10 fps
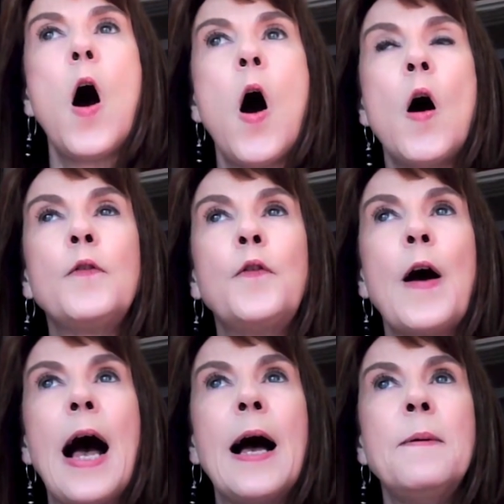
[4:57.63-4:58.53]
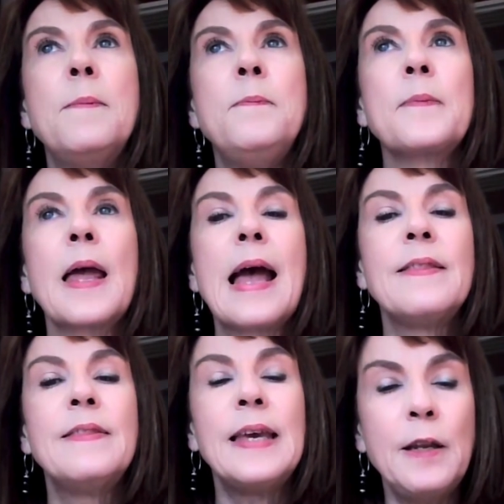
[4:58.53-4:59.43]
of
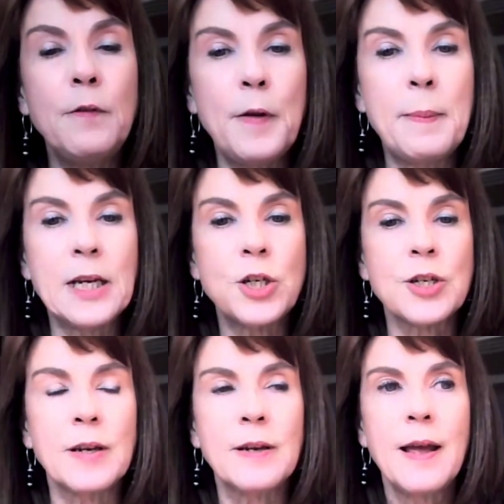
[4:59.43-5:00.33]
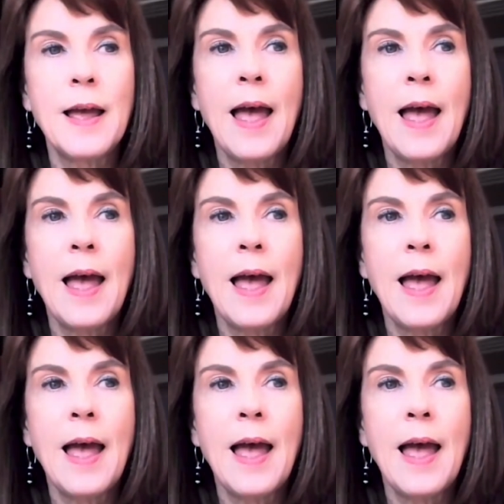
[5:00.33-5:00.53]
the inflammation.